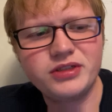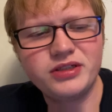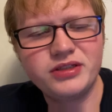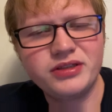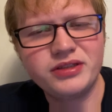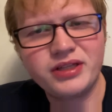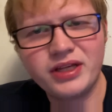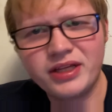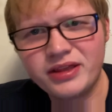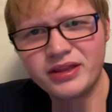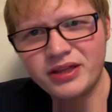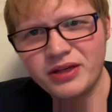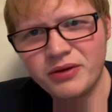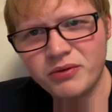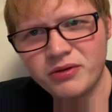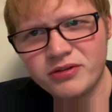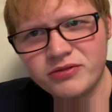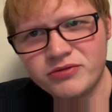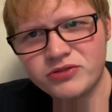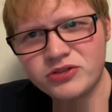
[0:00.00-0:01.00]
that they
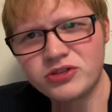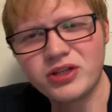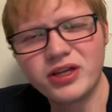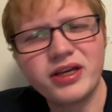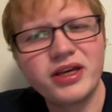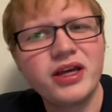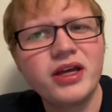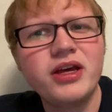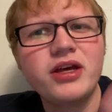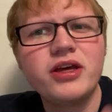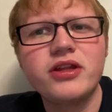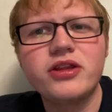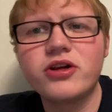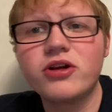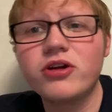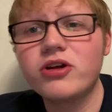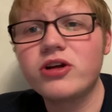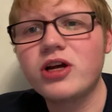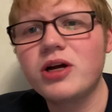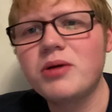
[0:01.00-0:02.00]
would have, like,
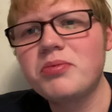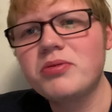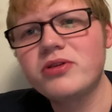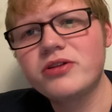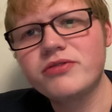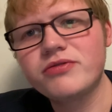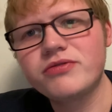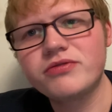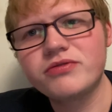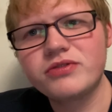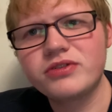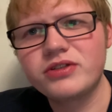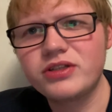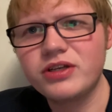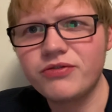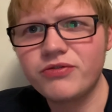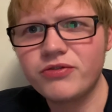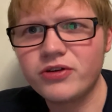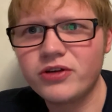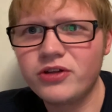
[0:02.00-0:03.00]
there are a couple of
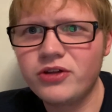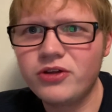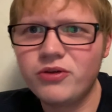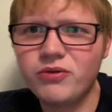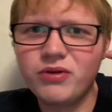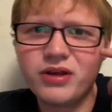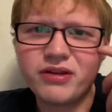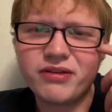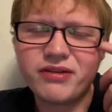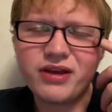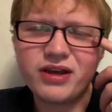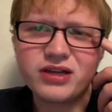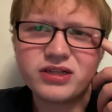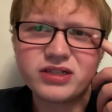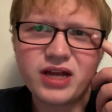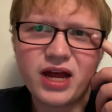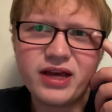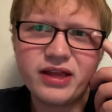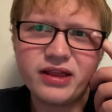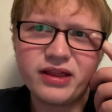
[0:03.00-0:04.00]
different and unique takes.
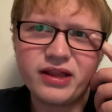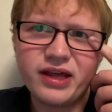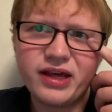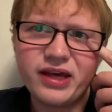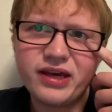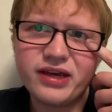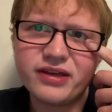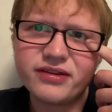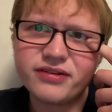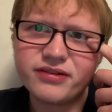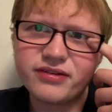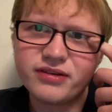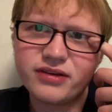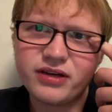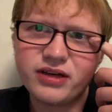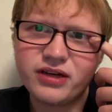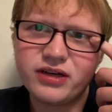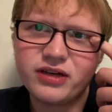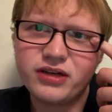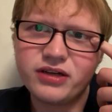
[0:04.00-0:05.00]
I liked,
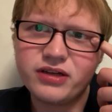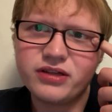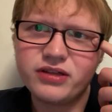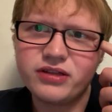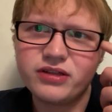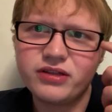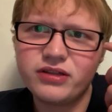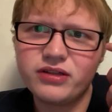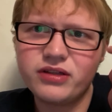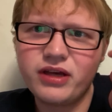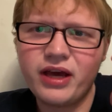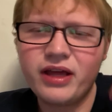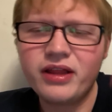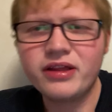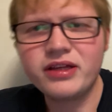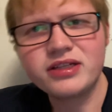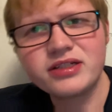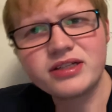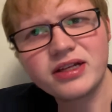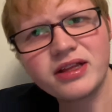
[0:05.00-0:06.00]
at
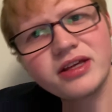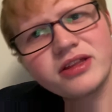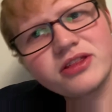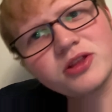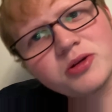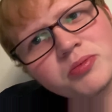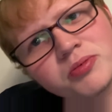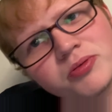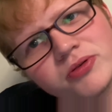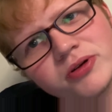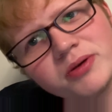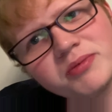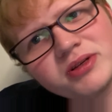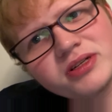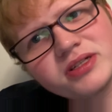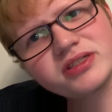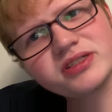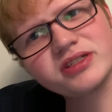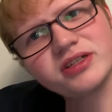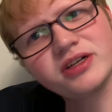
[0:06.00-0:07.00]
least I liked the
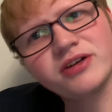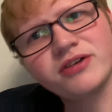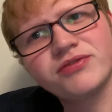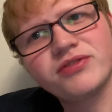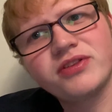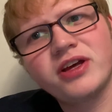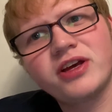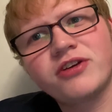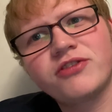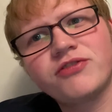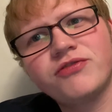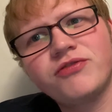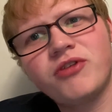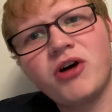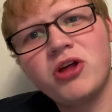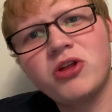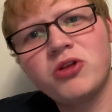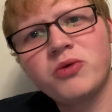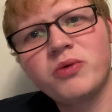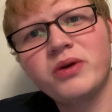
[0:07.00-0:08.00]
premise of, like,
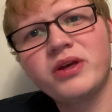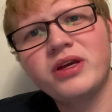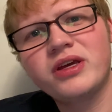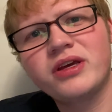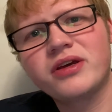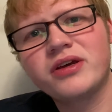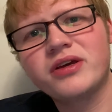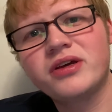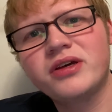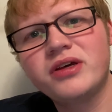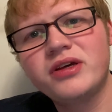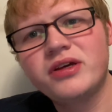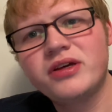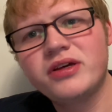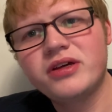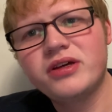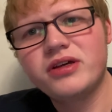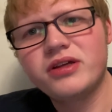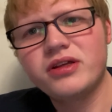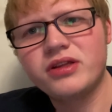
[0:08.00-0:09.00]
following
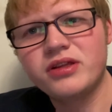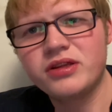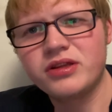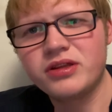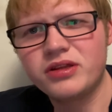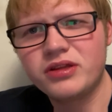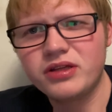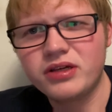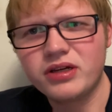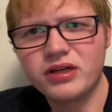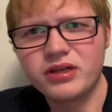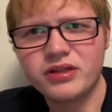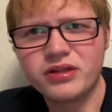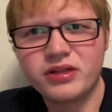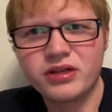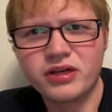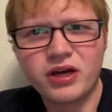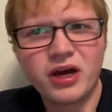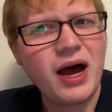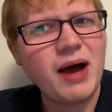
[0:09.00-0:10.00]

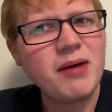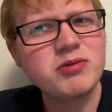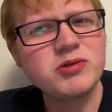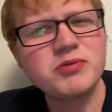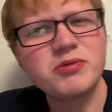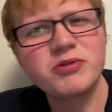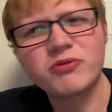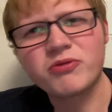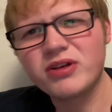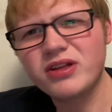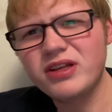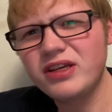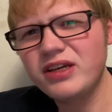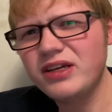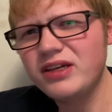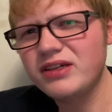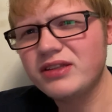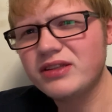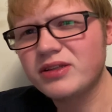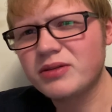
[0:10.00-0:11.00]
the cops, but
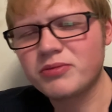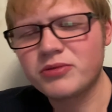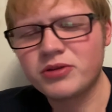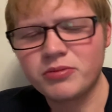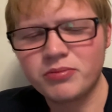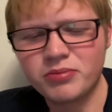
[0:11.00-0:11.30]
really, the